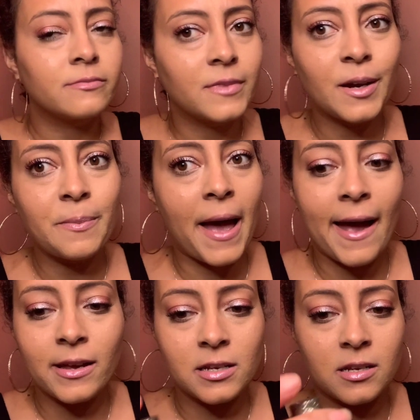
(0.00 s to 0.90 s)
Their
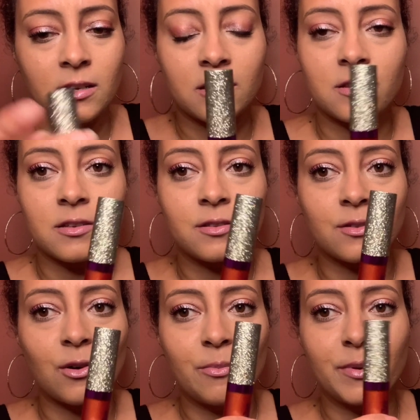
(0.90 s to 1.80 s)
packaging is just
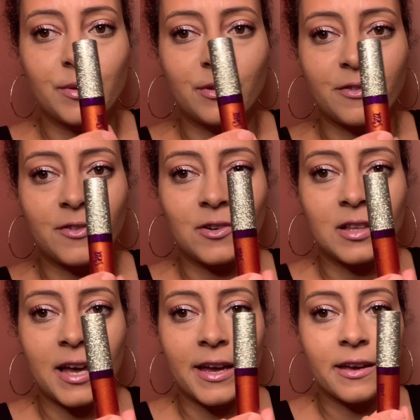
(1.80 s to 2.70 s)
so beautiful.
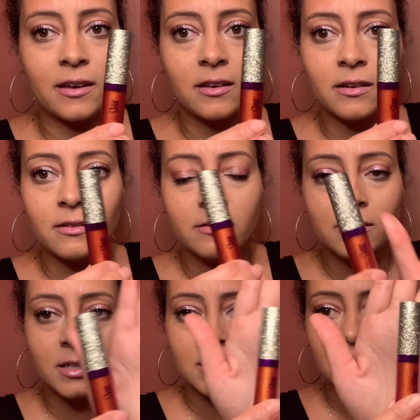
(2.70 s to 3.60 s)
Like,
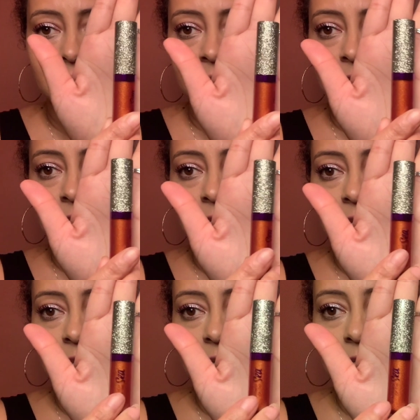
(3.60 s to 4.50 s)
look
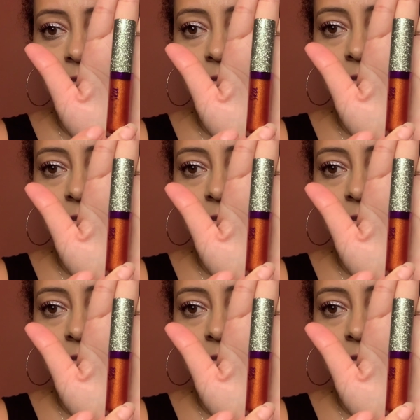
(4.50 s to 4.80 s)
at this.